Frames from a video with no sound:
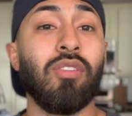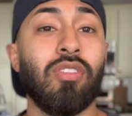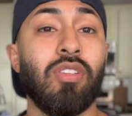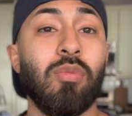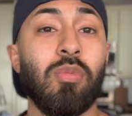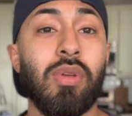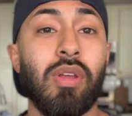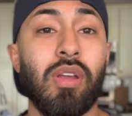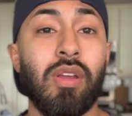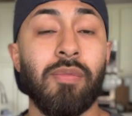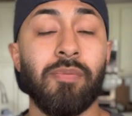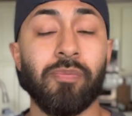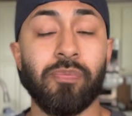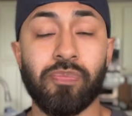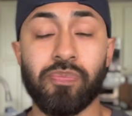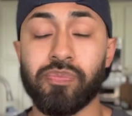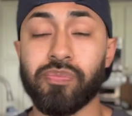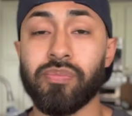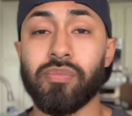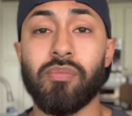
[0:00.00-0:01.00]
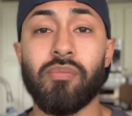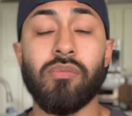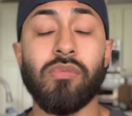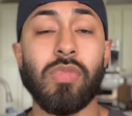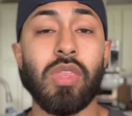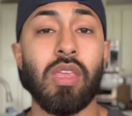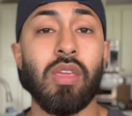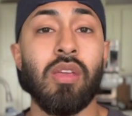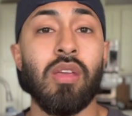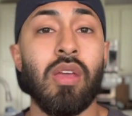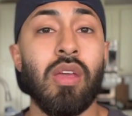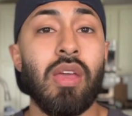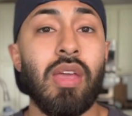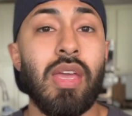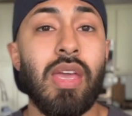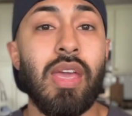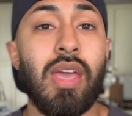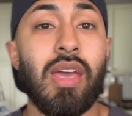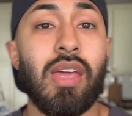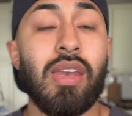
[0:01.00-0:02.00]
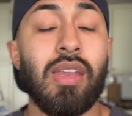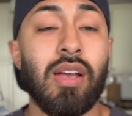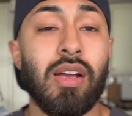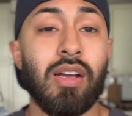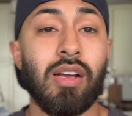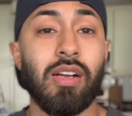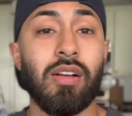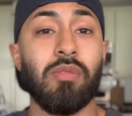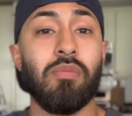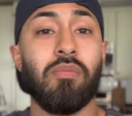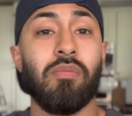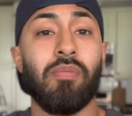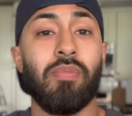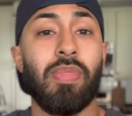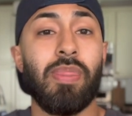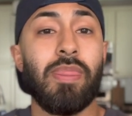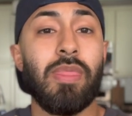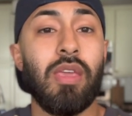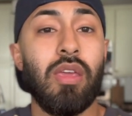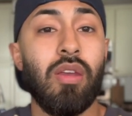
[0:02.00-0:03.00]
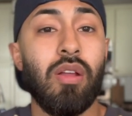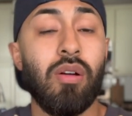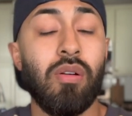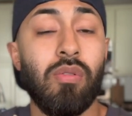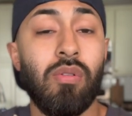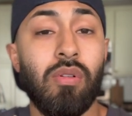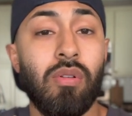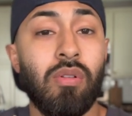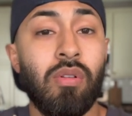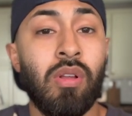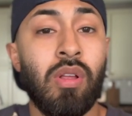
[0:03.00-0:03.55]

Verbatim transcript: to me. And, um, you know,